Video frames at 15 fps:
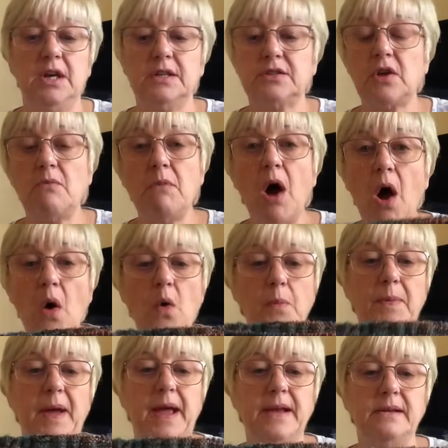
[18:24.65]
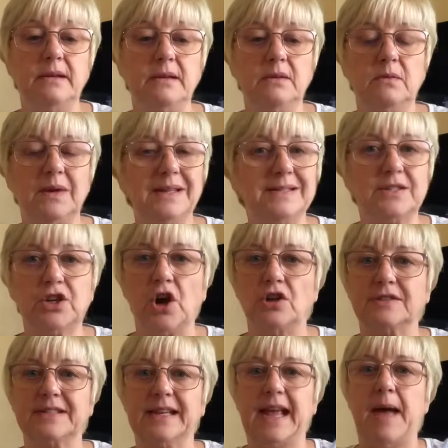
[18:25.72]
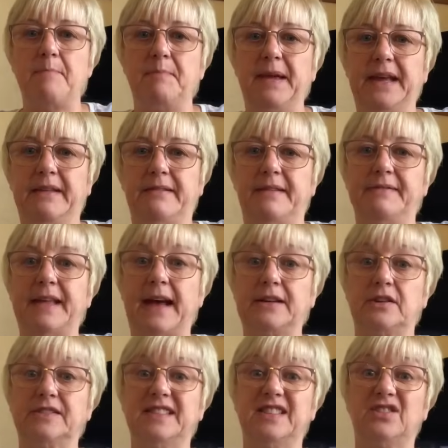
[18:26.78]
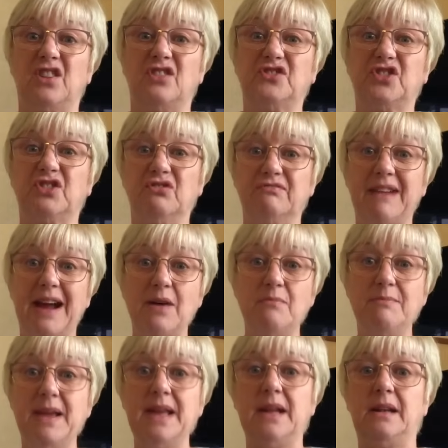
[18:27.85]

So I'm hoping, well, it's got to get bigger than that because it's got to go round me.